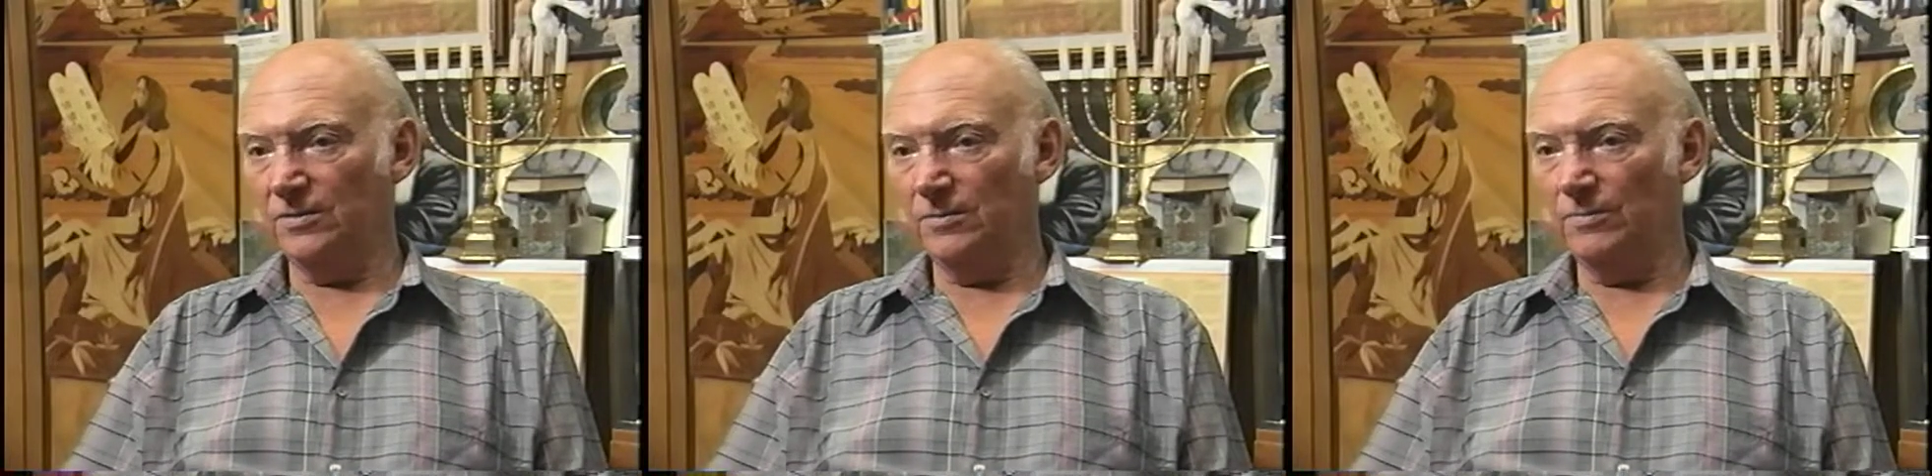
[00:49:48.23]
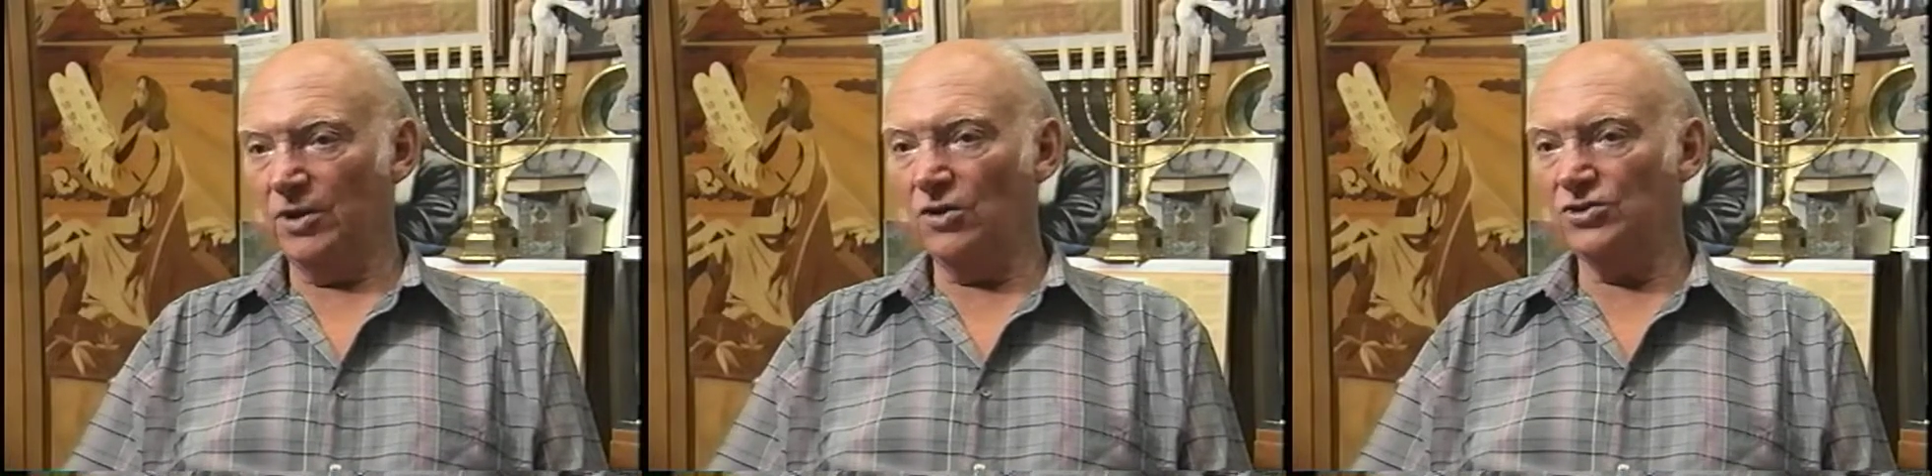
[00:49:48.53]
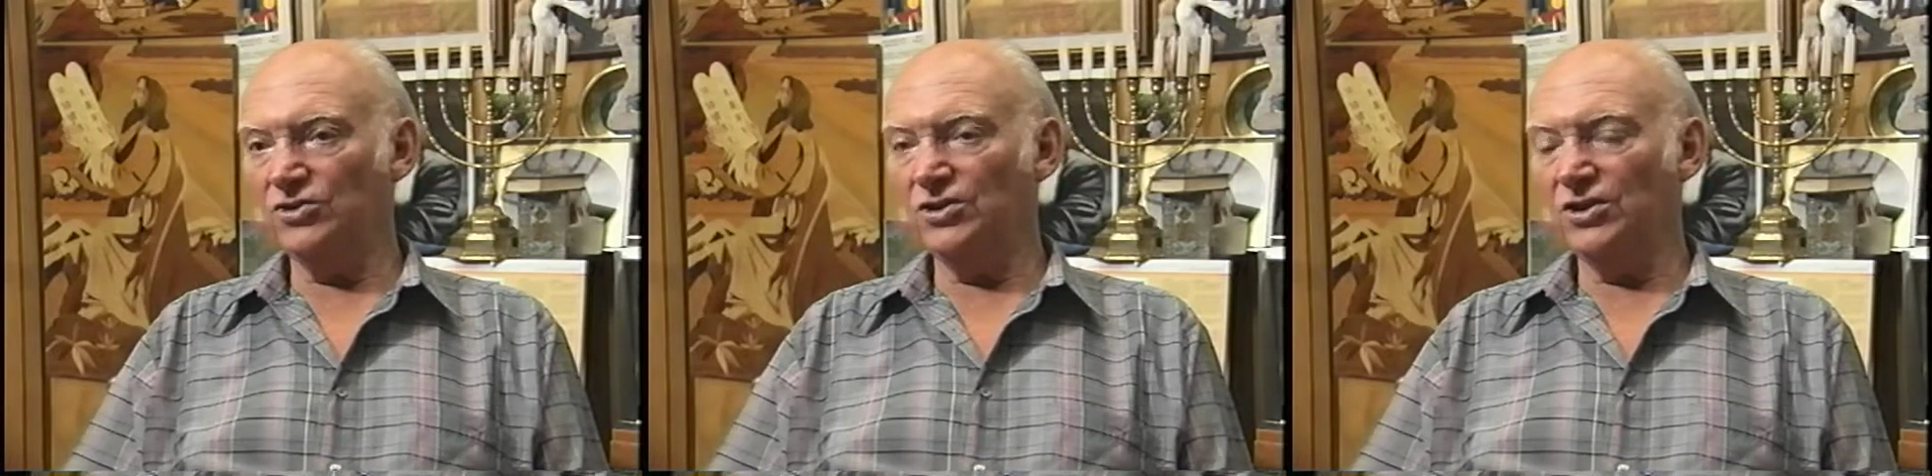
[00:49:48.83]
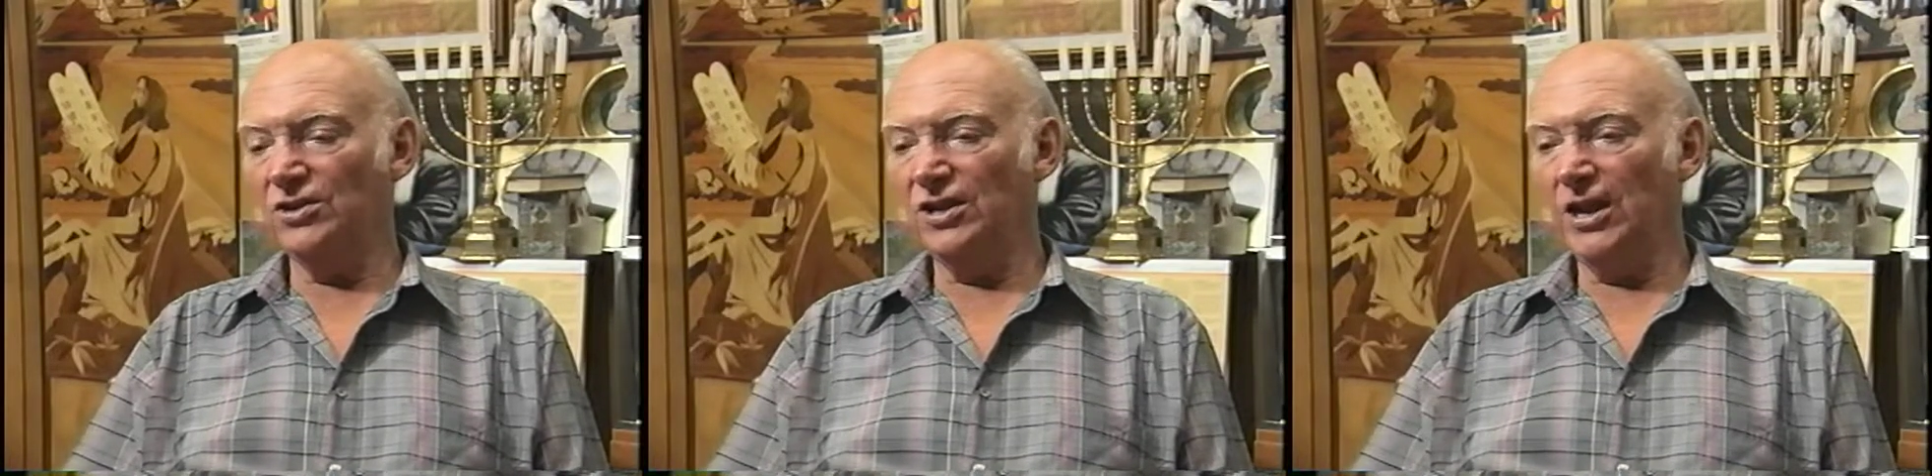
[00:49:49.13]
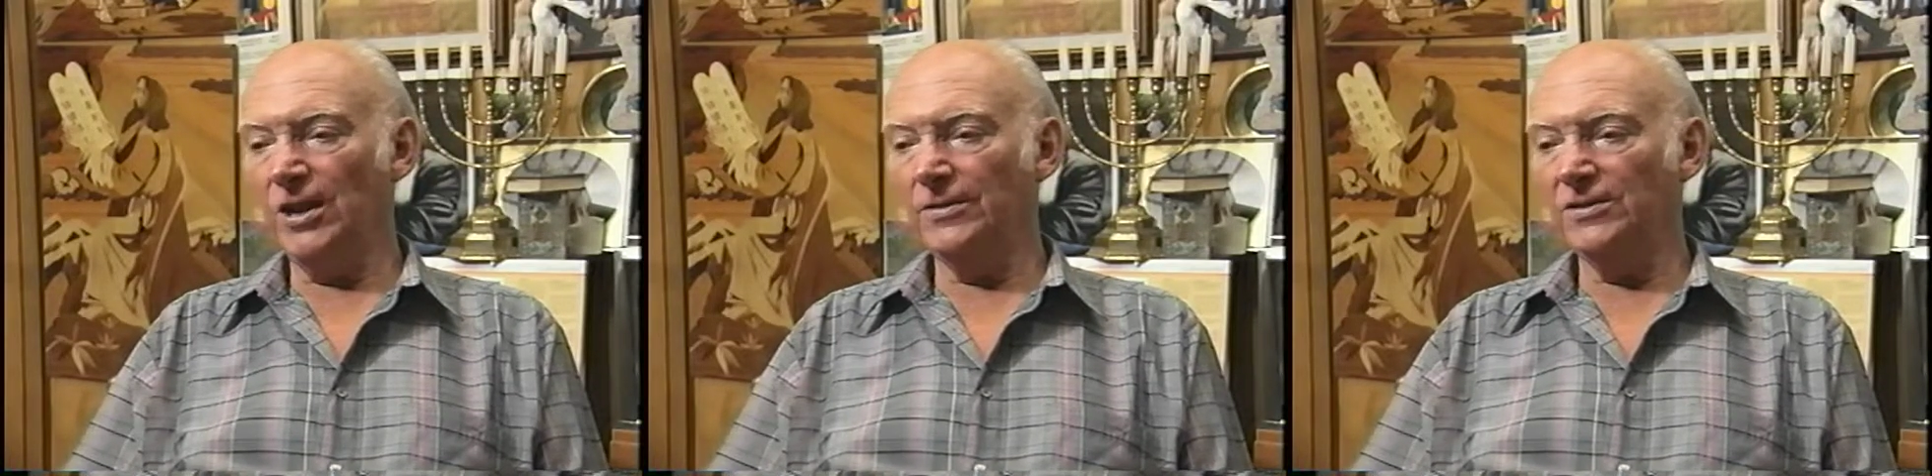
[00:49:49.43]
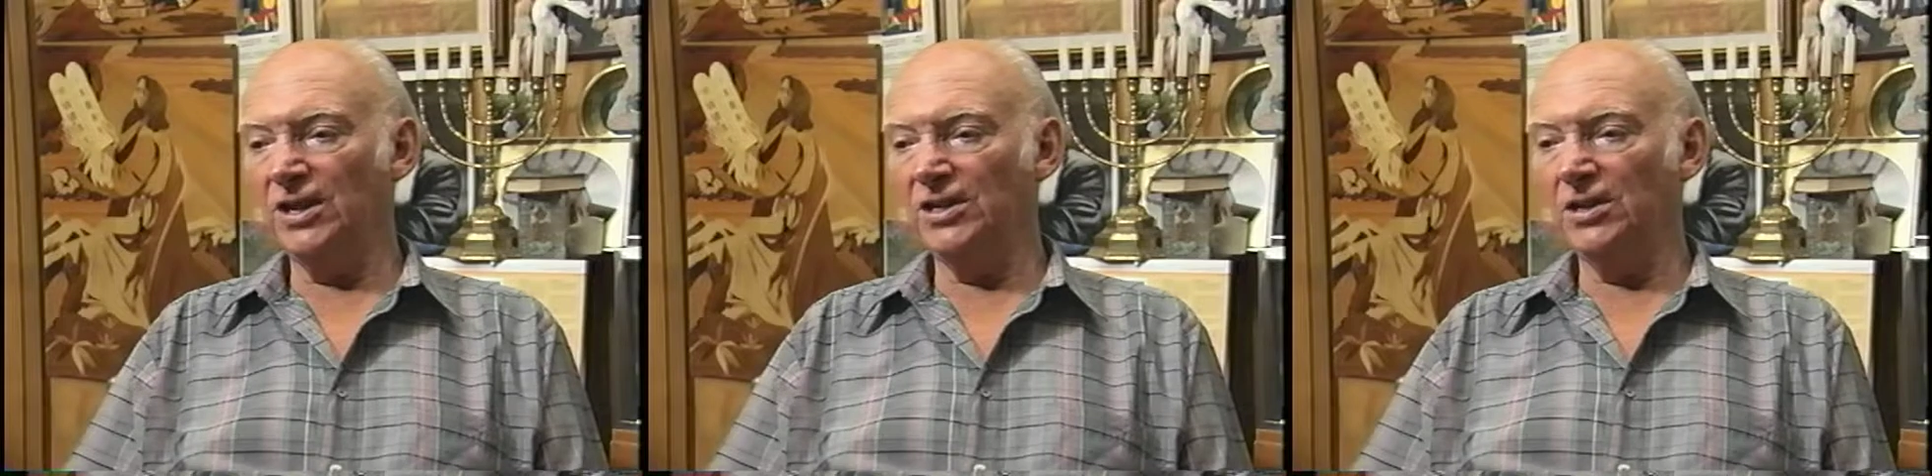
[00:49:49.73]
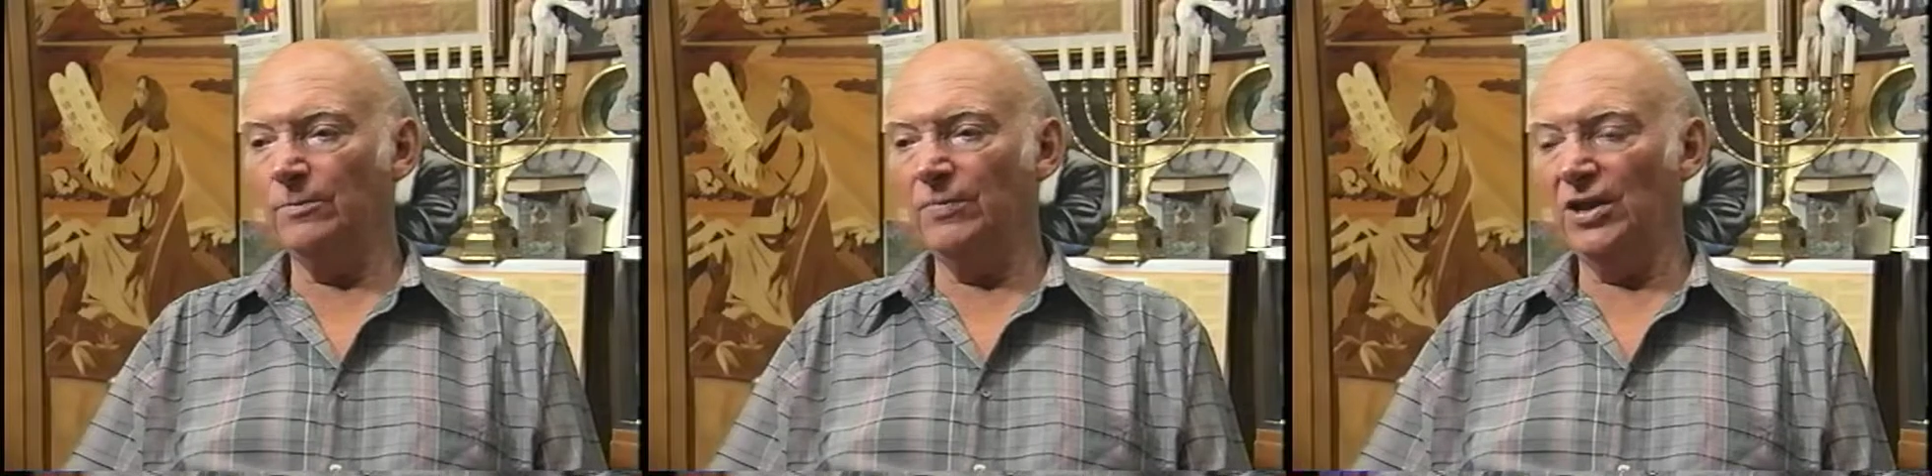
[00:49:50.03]
because they
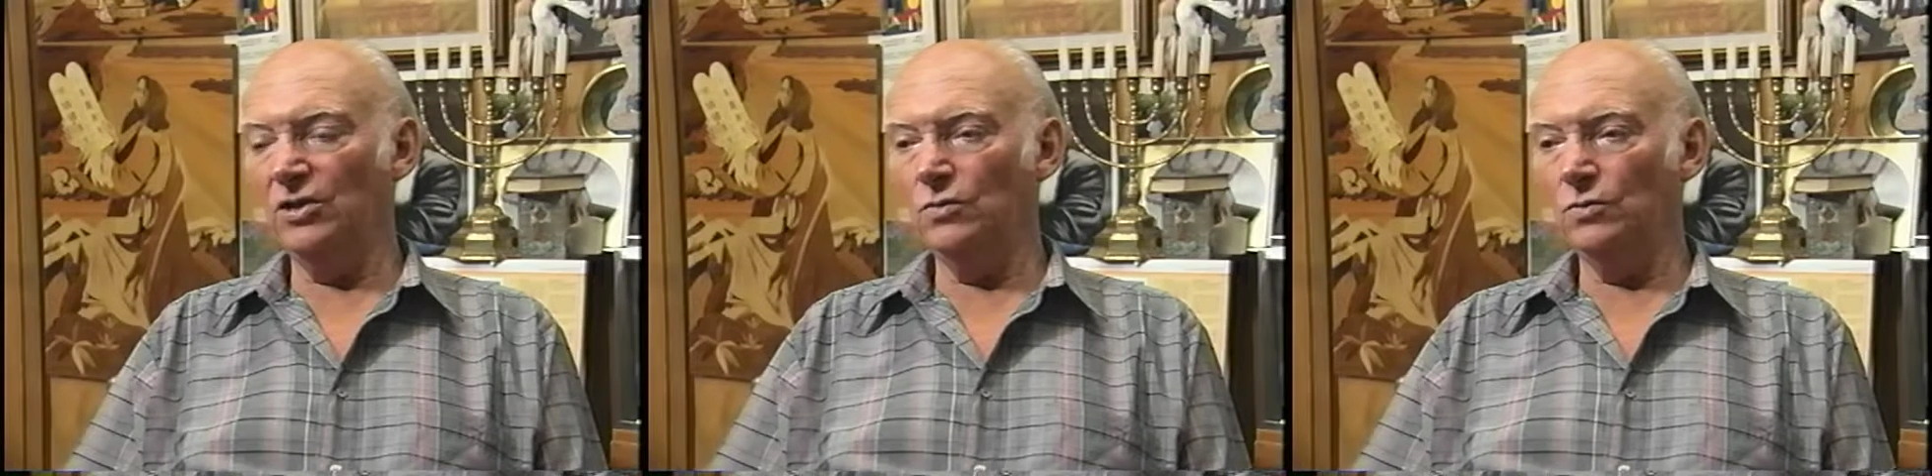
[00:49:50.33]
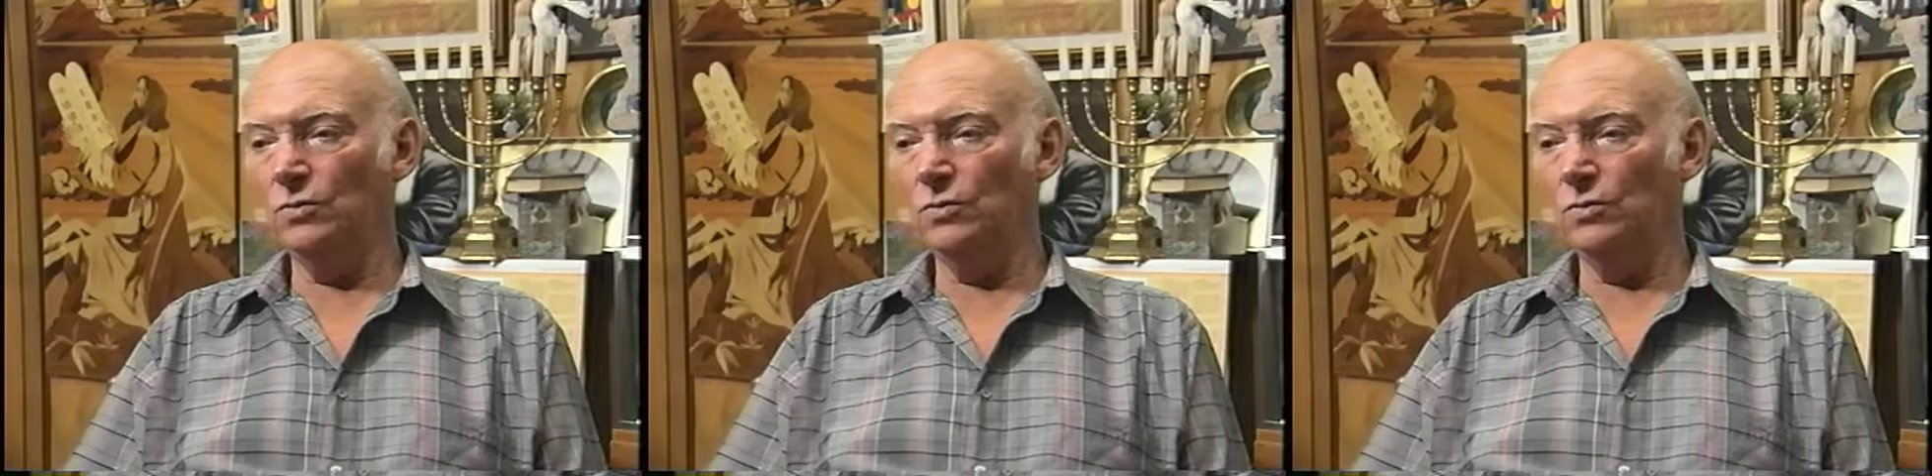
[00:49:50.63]
didn't pay you,